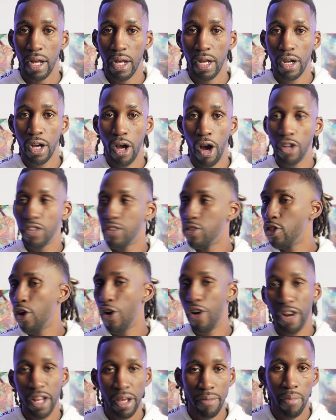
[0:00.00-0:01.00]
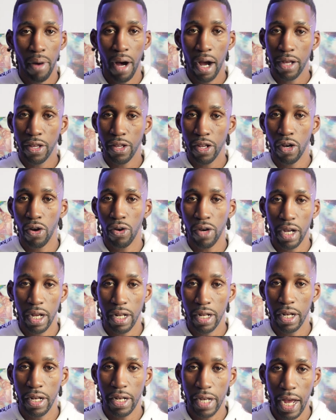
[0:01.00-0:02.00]
Cost $30 to go
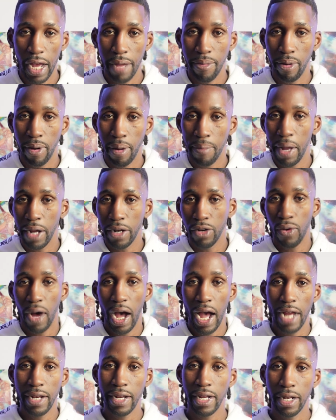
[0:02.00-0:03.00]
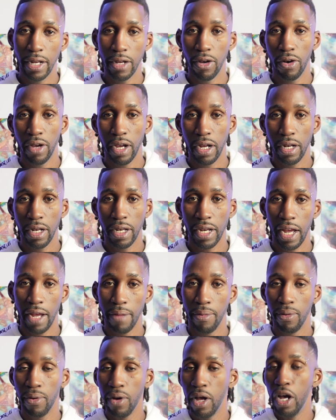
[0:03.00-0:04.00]
get the table. I'm like, do I need to go get the
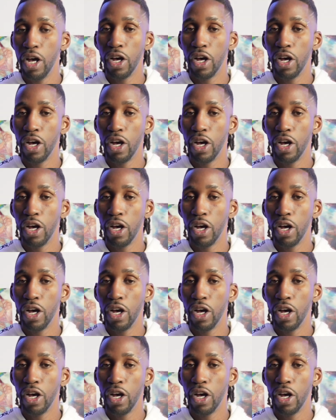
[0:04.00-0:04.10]
table?